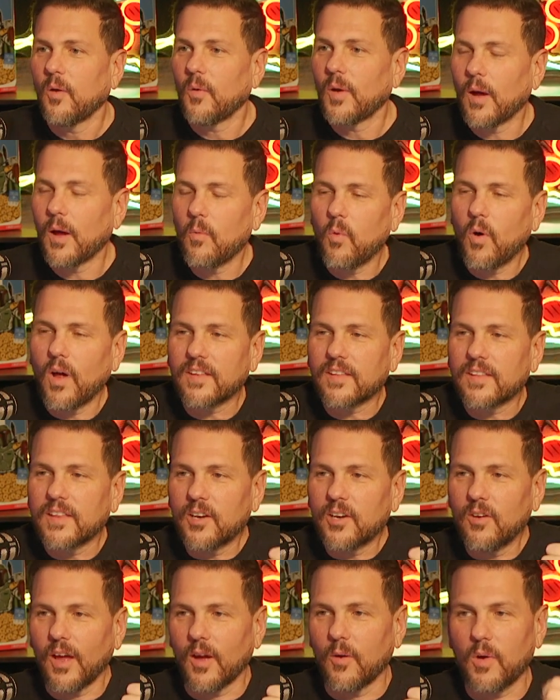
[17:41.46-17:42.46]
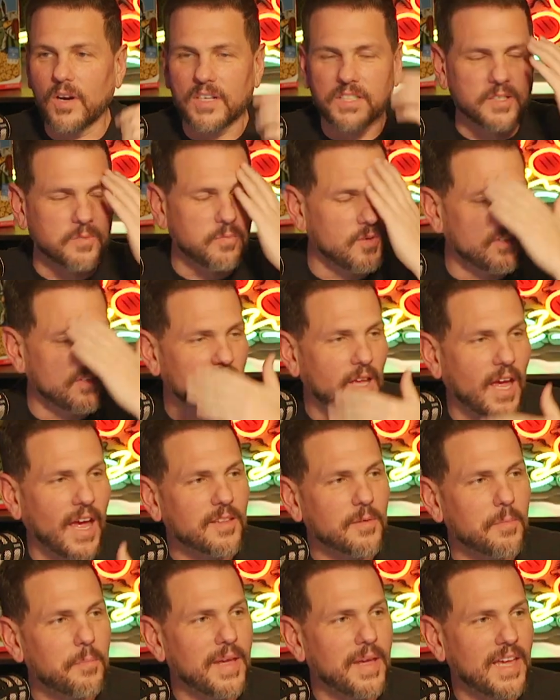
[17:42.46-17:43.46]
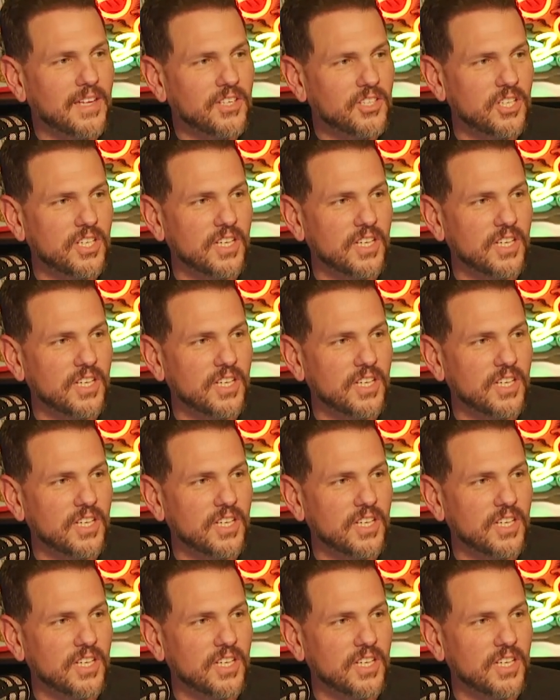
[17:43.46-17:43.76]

I was little, I watched this movie. It has a banshee.